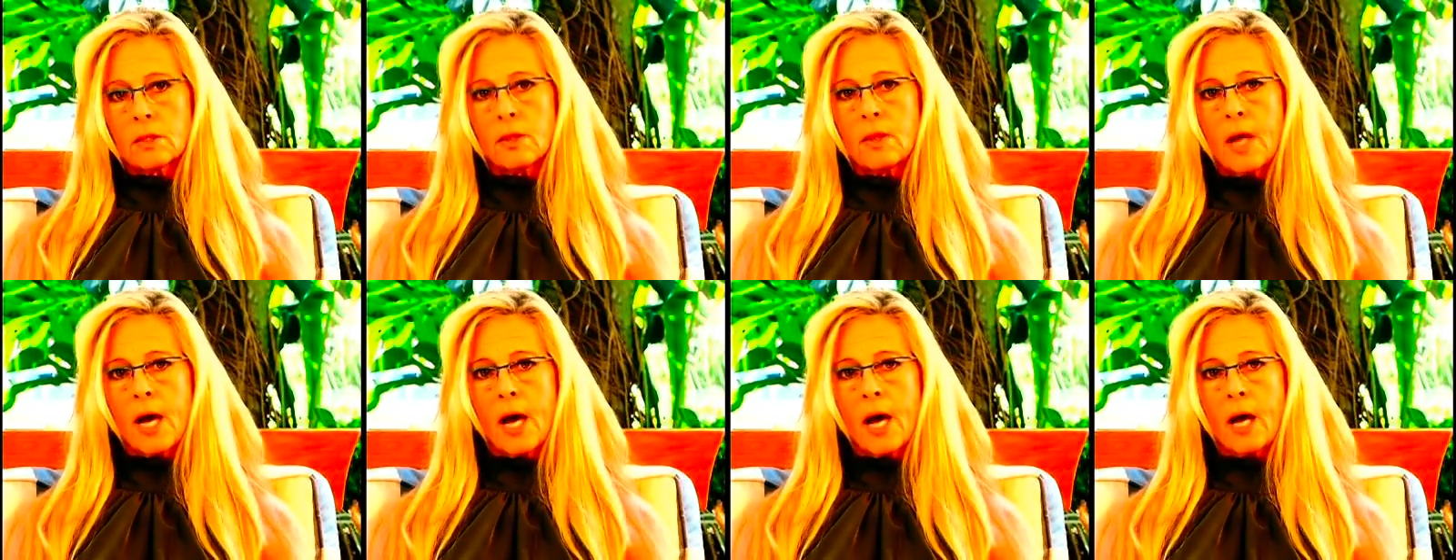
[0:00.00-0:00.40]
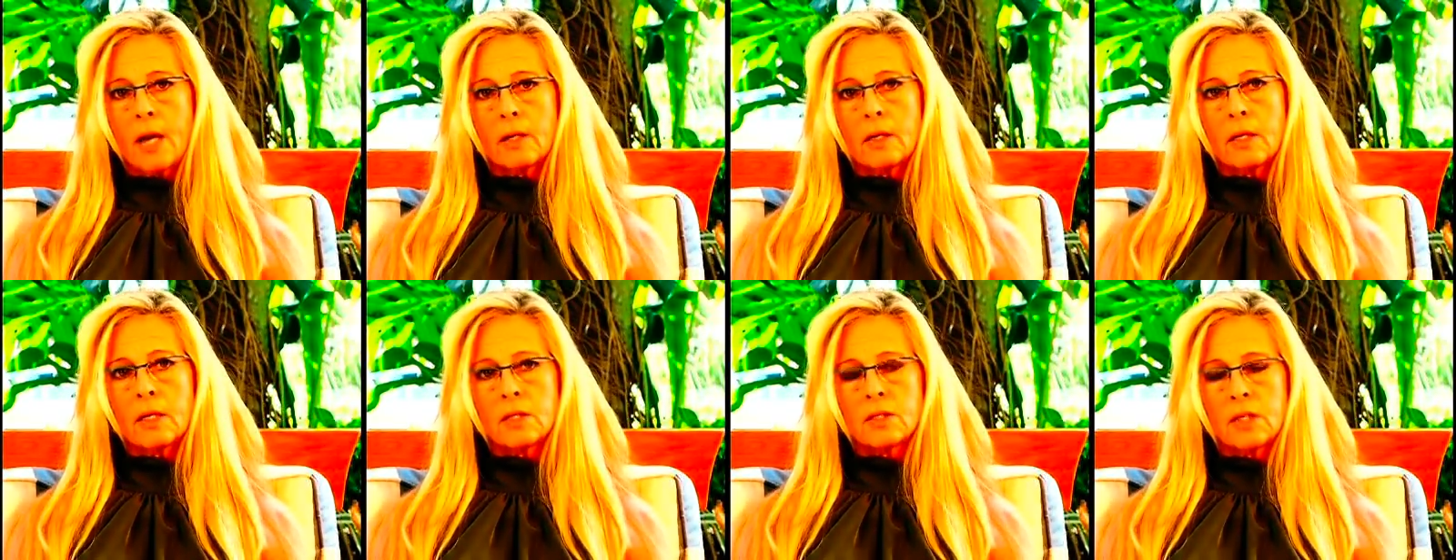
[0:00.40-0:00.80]
that
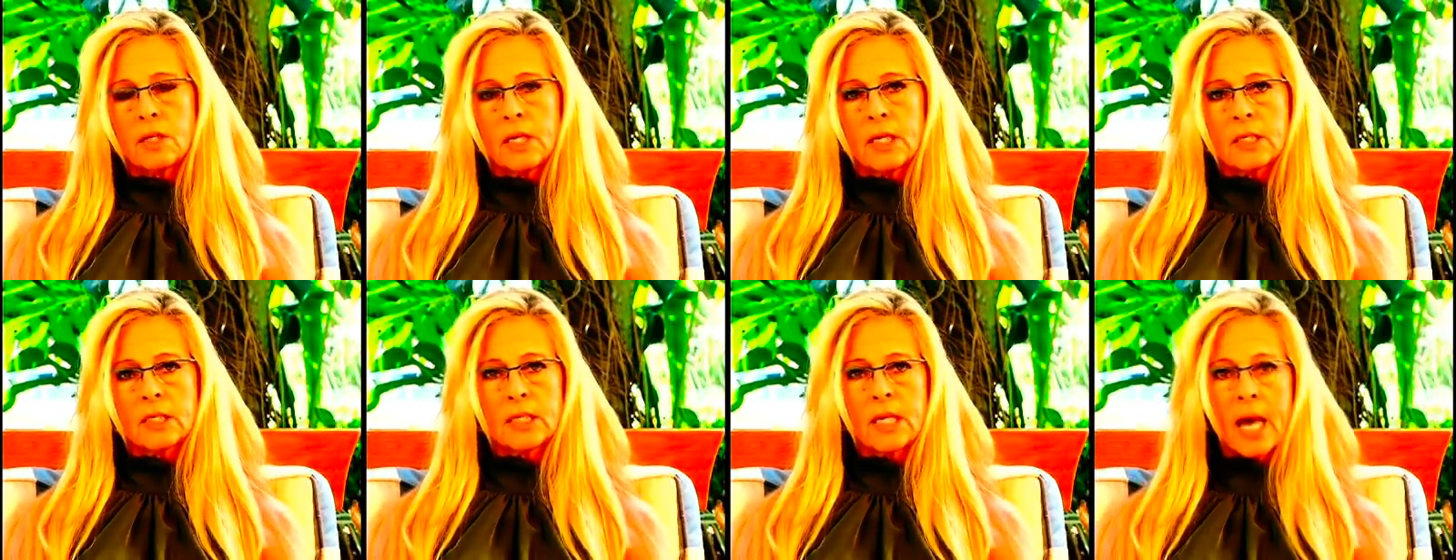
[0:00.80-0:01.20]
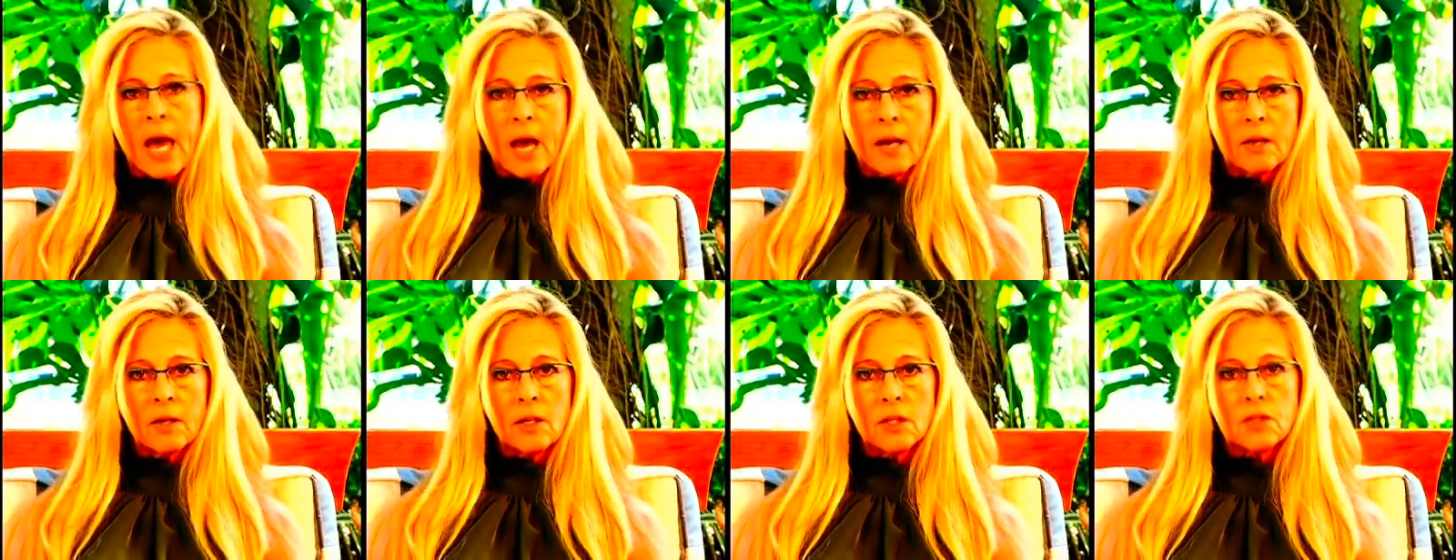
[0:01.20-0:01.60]
is an
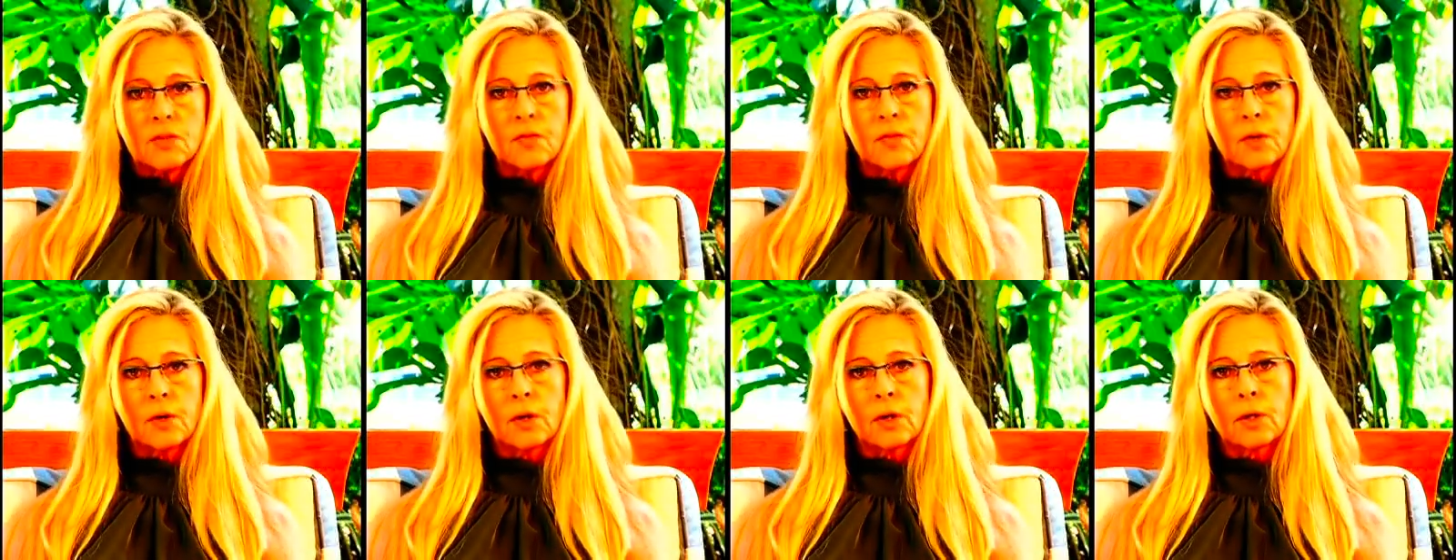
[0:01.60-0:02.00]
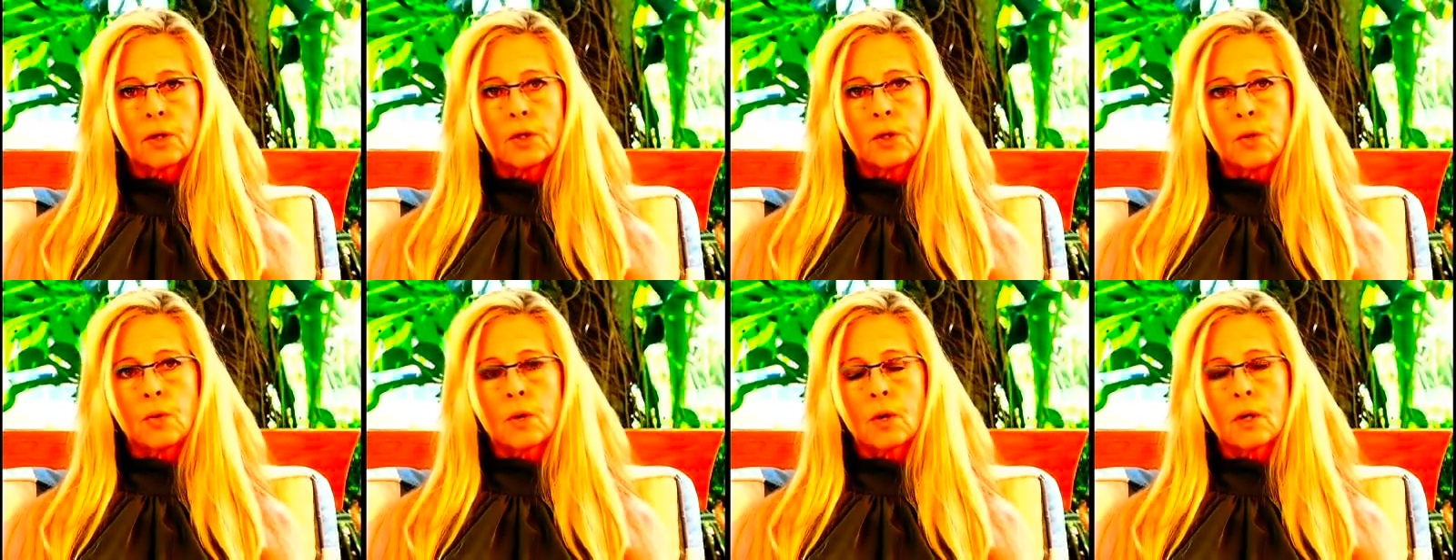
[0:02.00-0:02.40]
antagonist for
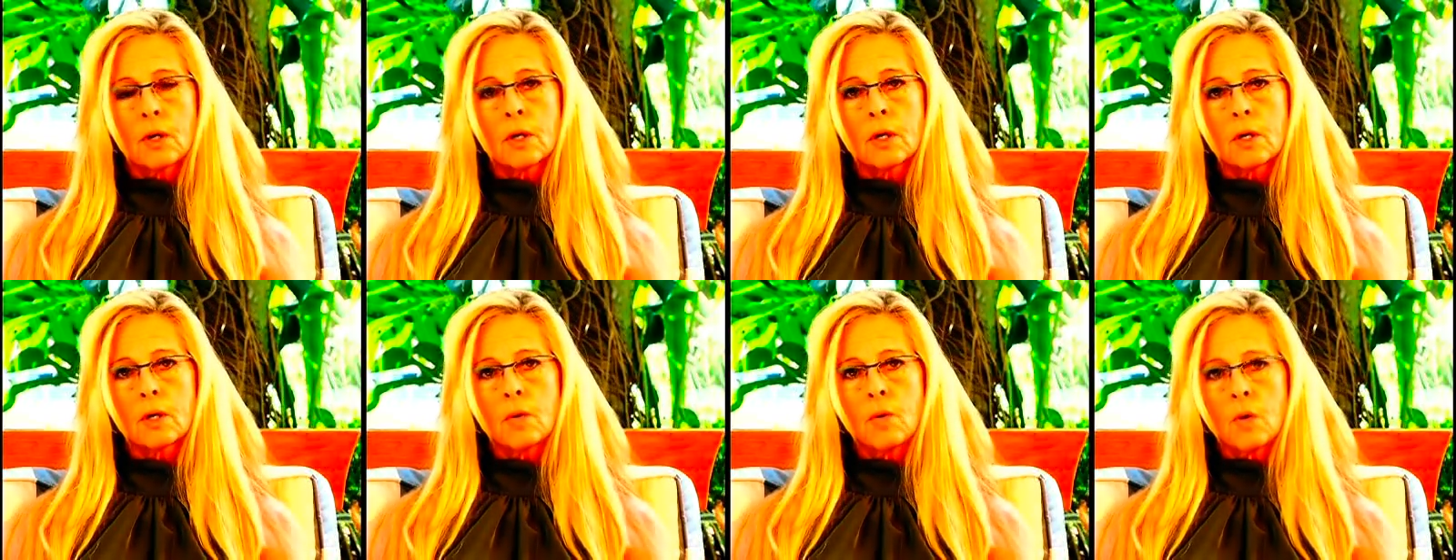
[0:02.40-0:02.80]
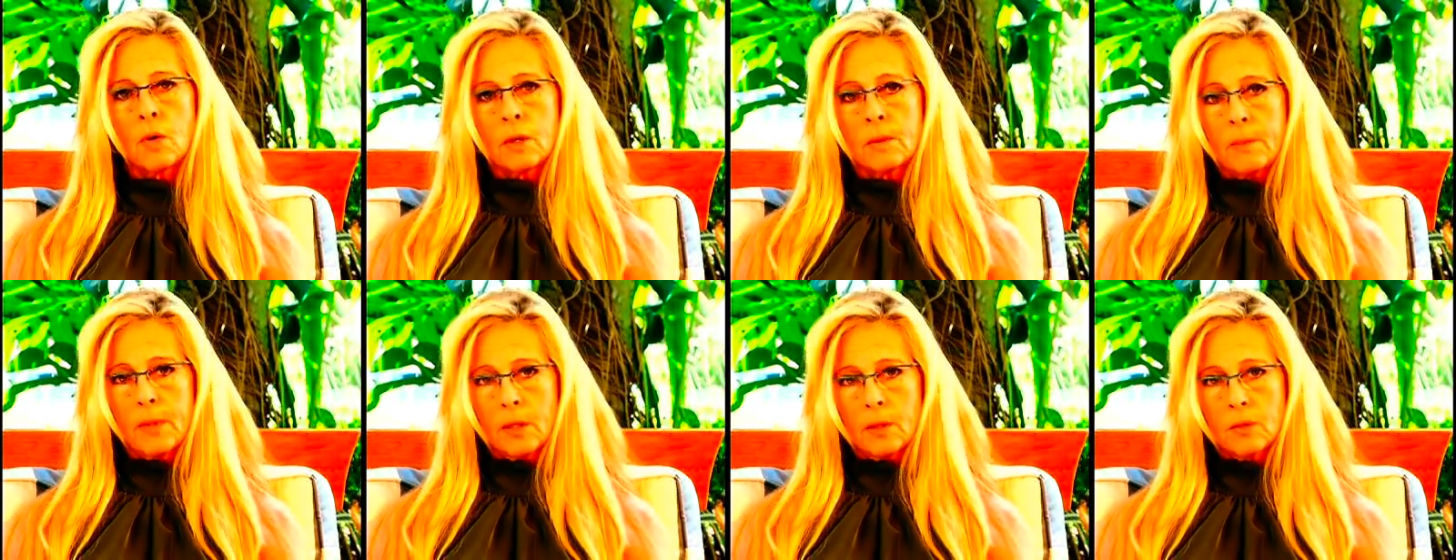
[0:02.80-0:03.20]
your
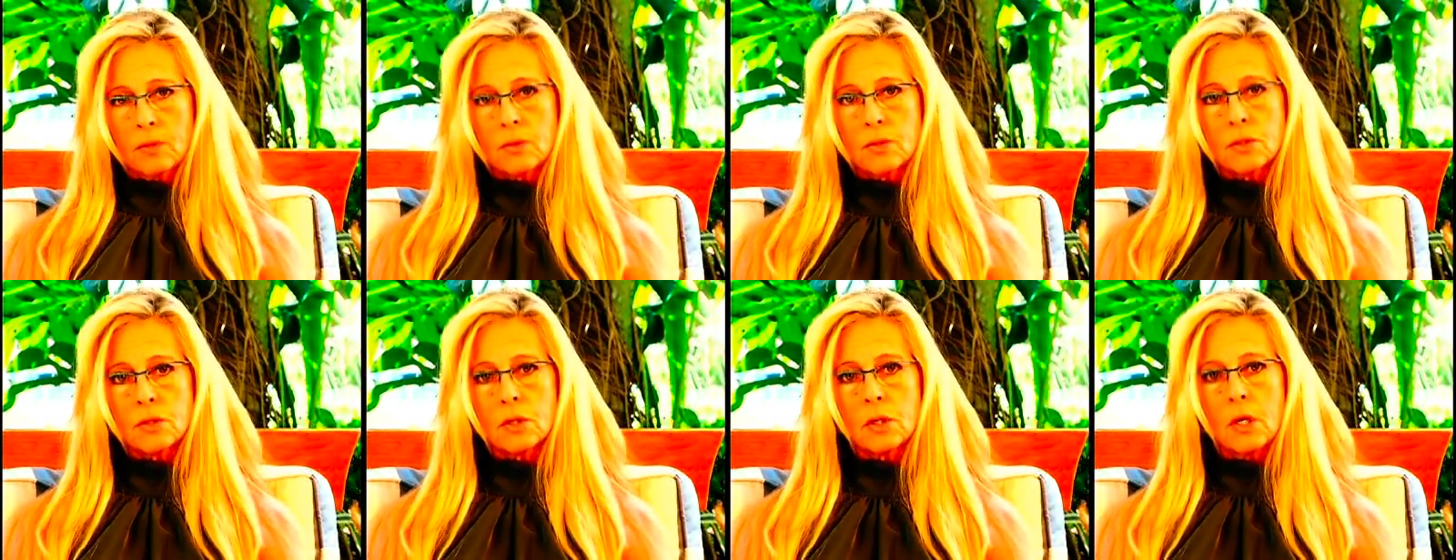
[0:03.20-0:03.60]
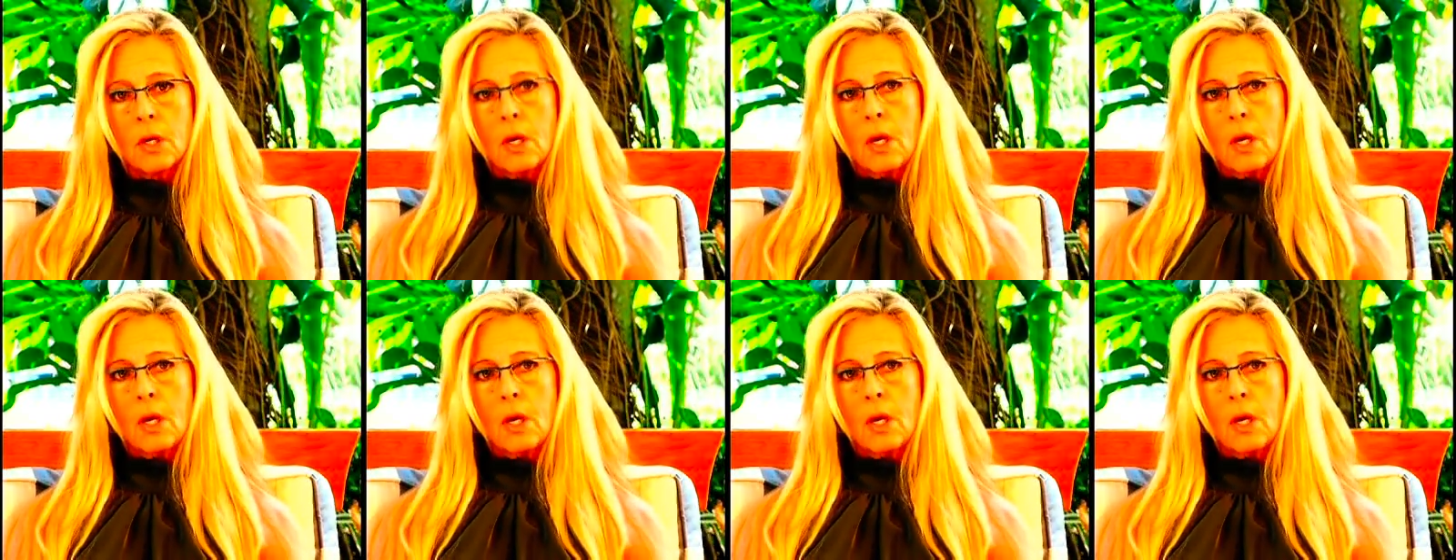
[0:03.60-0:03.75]
hormones,